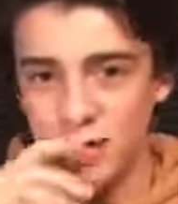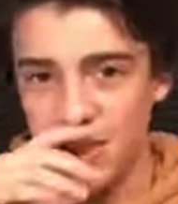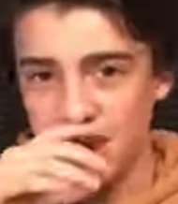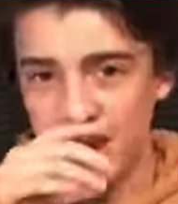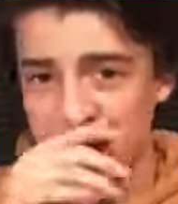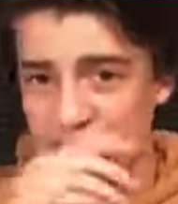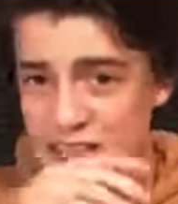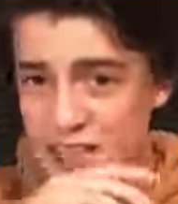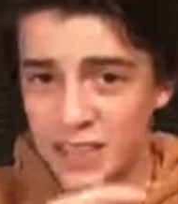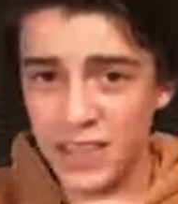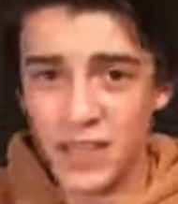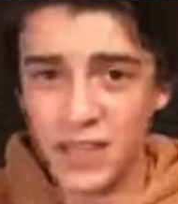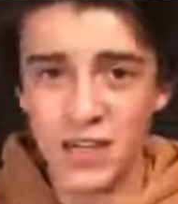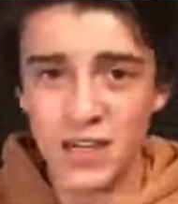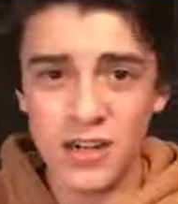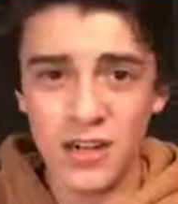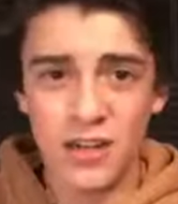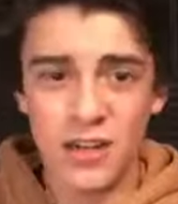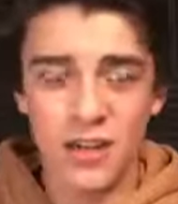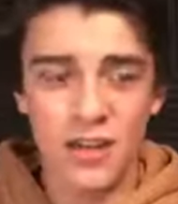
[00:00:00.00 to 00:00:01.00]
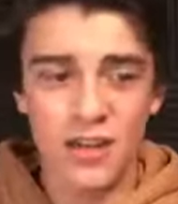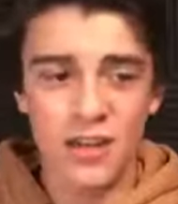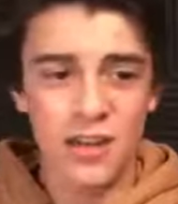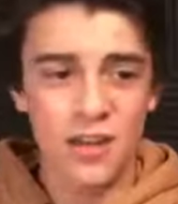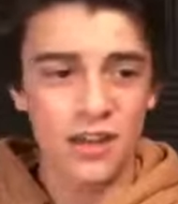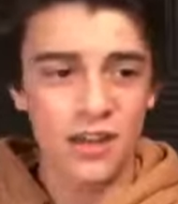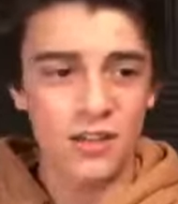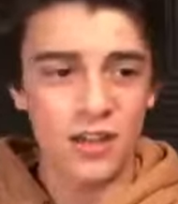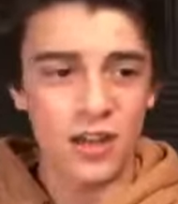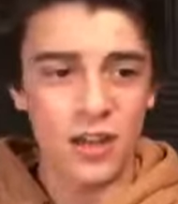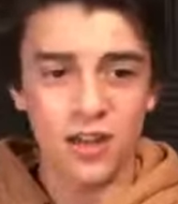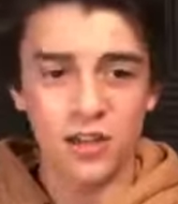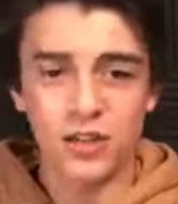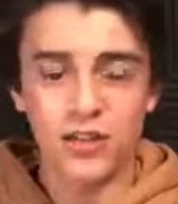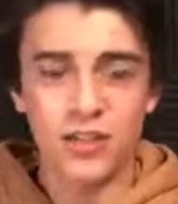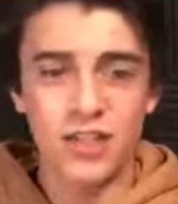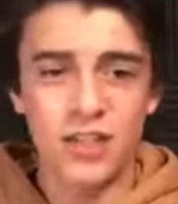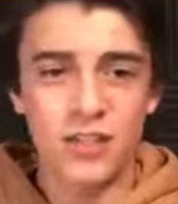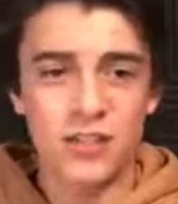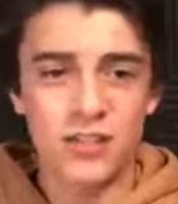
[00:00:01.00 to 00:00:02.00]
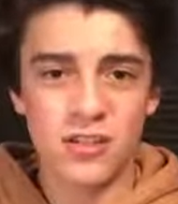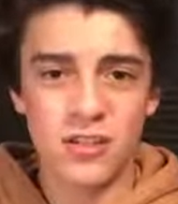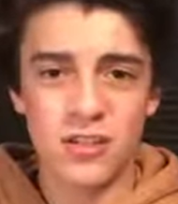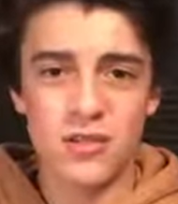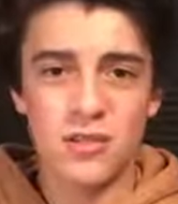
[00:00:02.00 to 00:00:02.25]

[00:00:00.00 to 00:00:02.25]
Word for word: Because in there, all the teachers